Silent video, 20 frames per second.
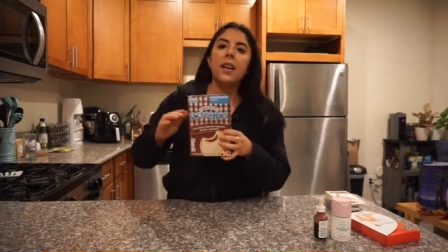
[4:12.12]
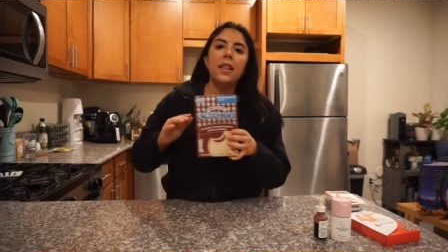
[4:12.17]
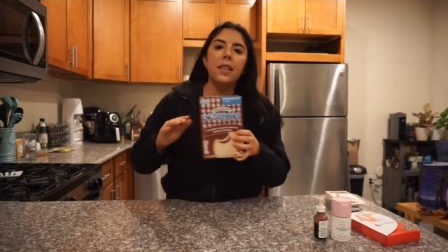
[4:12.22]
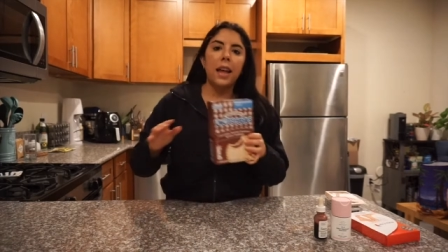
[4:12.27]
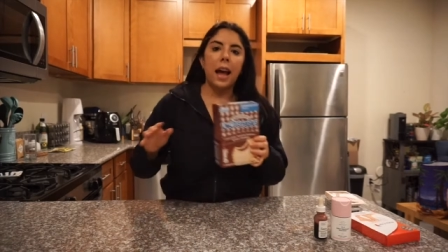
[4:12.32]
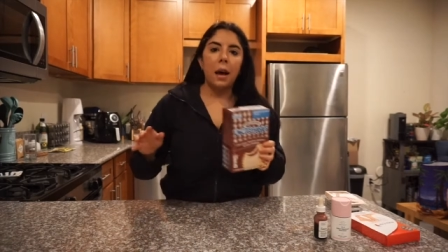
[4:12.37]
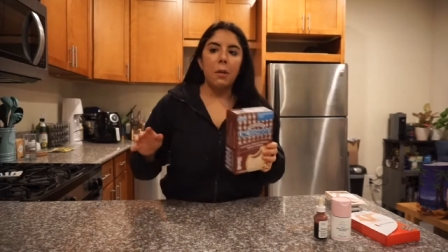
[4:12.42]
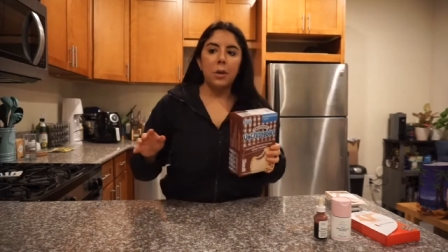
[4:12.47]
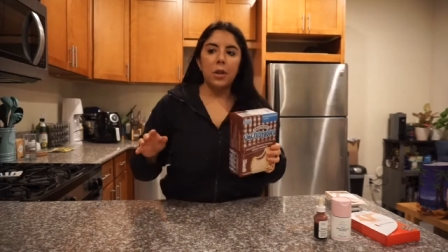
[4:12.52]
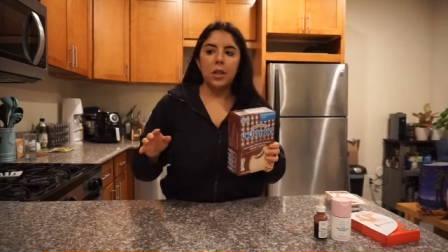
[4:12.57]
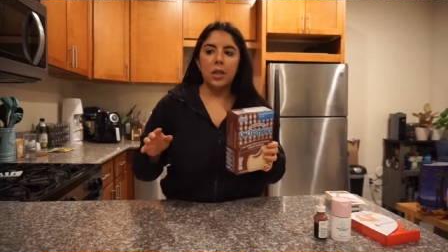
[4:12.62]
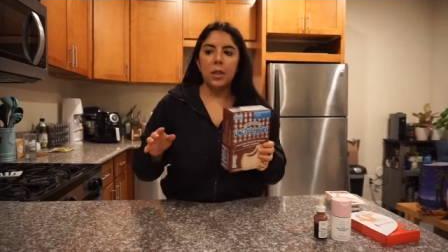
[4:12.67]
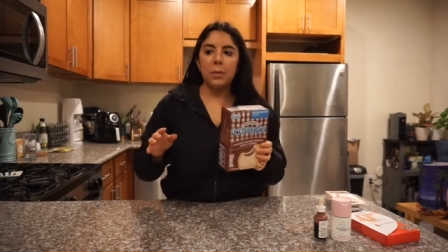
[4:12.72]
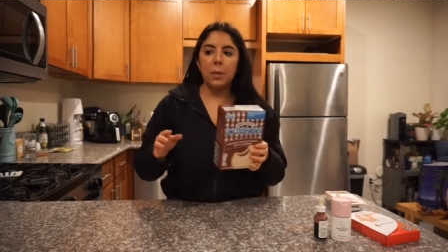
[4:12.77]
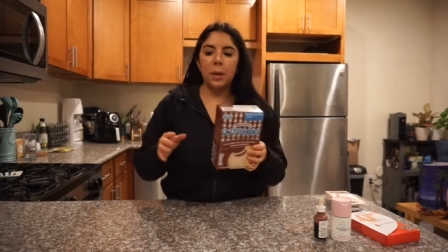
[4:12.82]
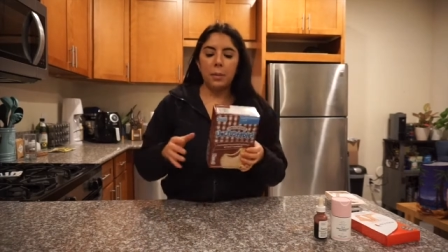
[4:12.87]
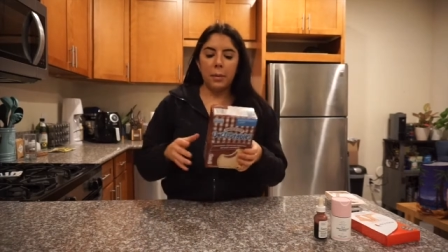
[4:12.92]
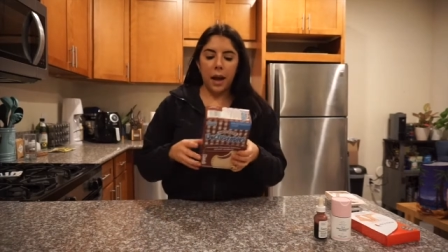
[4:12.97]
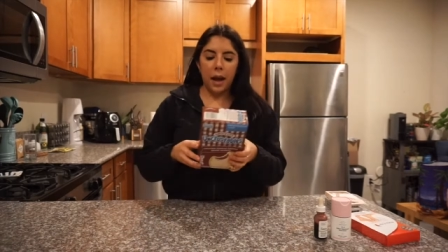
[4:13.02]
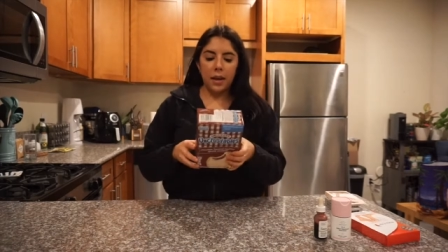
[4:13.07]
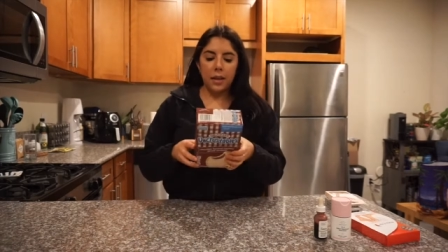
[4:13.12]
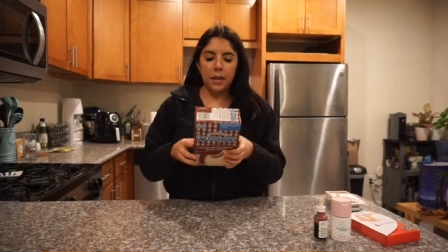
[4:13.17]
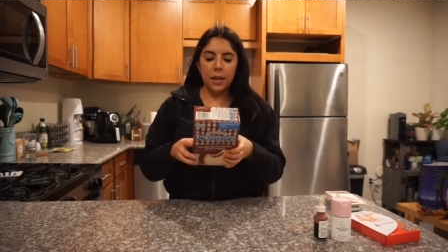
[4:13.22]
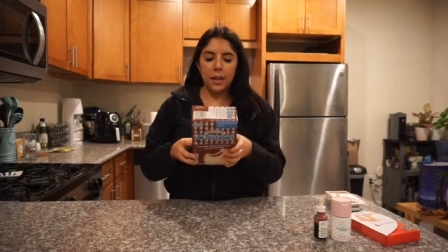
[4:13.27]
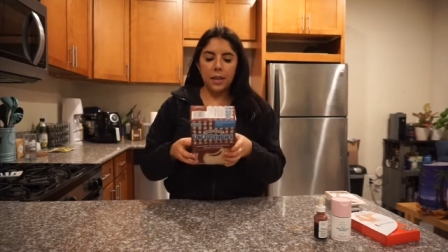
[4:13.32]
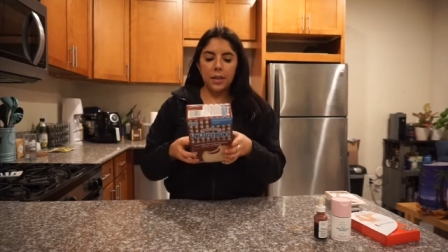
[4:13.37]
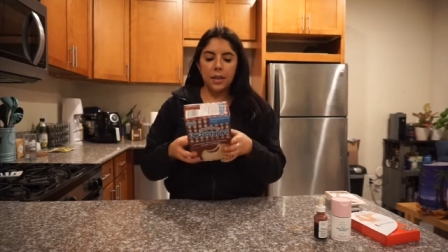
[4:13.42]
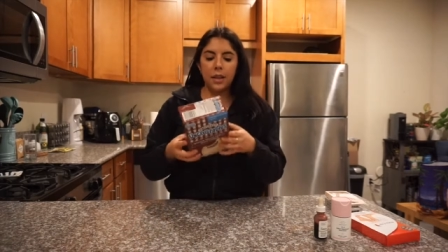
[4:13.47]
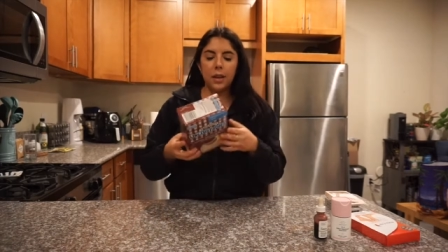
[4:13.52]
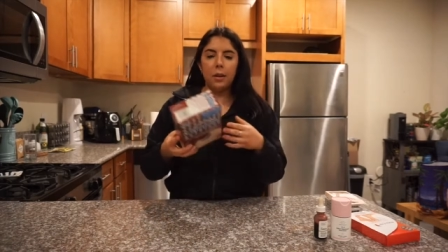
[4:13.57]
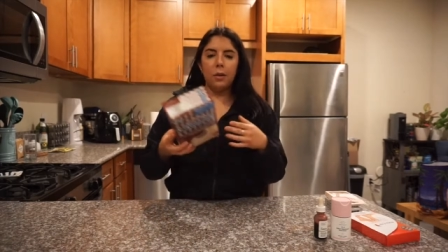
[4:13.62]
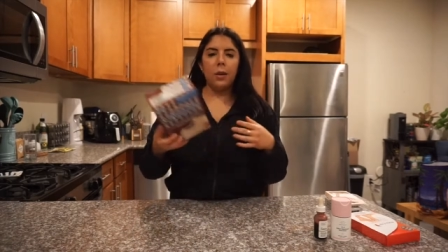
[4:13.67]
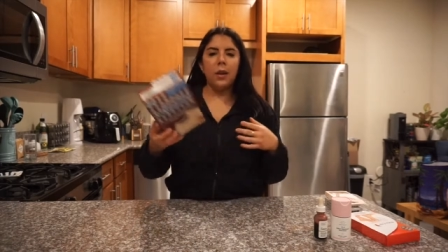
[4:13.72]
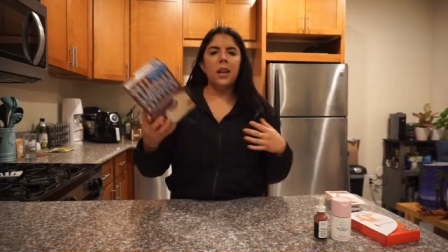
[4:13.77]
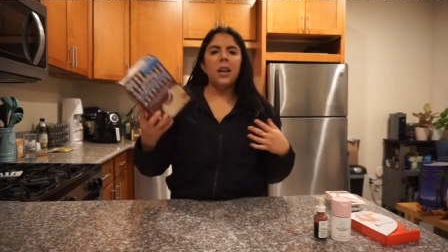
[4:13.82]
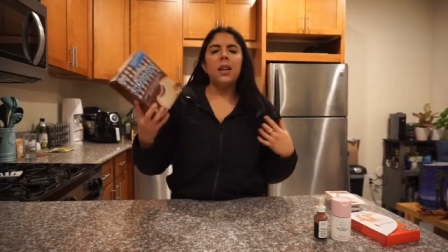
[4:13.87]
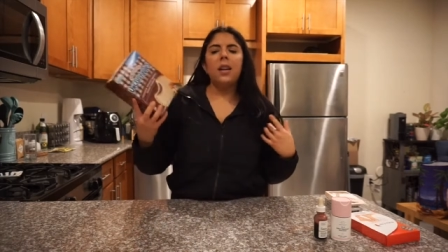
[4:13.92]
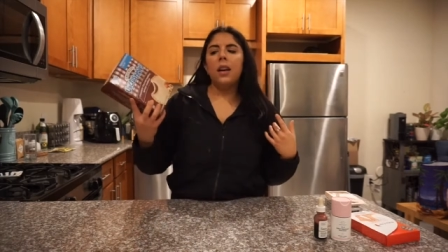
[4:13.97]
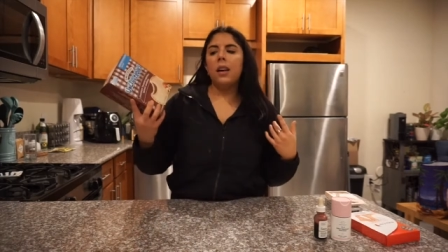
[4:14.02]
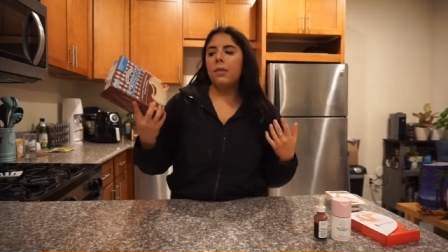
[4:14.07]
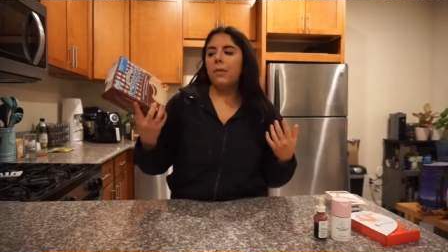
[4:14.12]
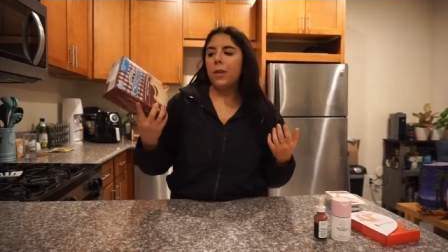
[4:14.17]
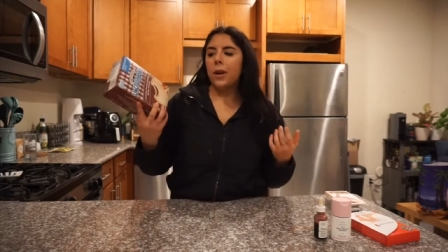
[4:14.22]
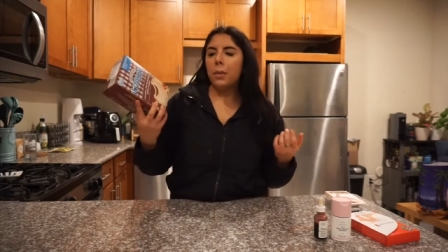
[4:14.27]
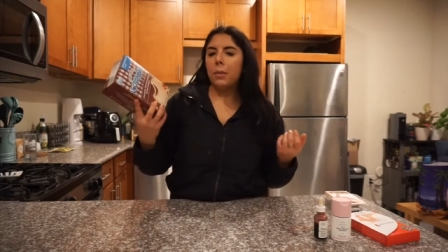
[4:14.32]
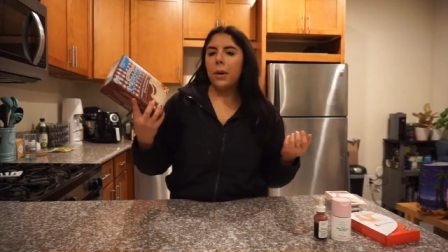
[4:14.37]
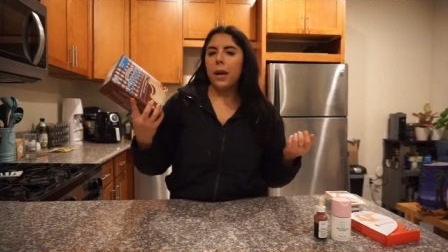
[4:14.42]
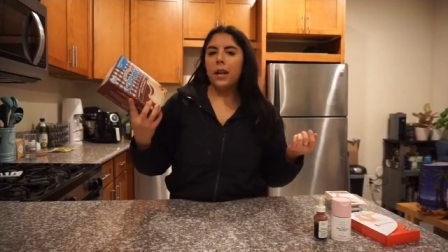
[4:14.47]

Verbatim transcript: that would just be madness. So a four